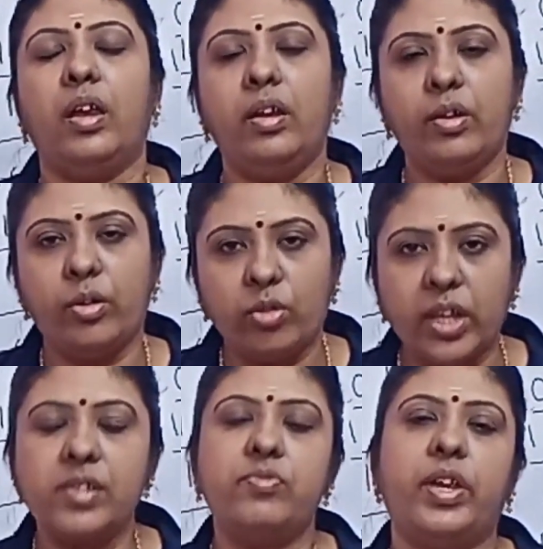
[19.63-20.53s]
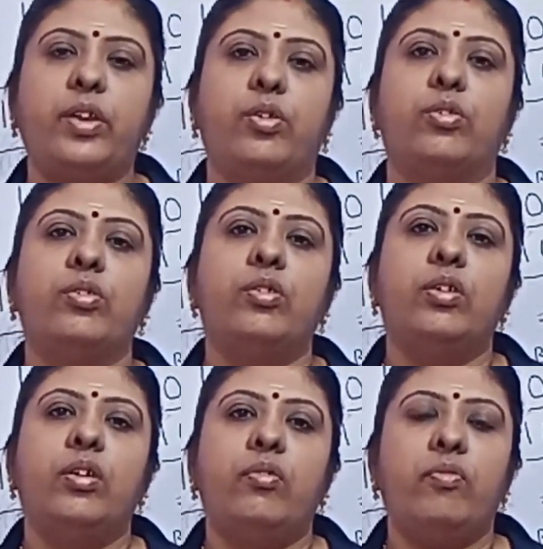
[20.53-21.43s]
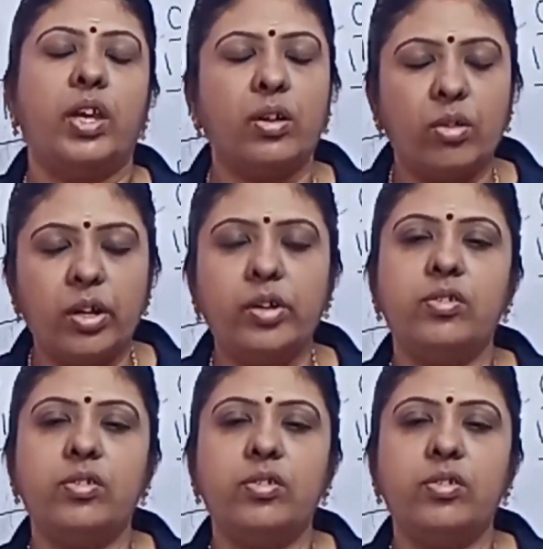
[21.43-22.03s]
In today's video, we are going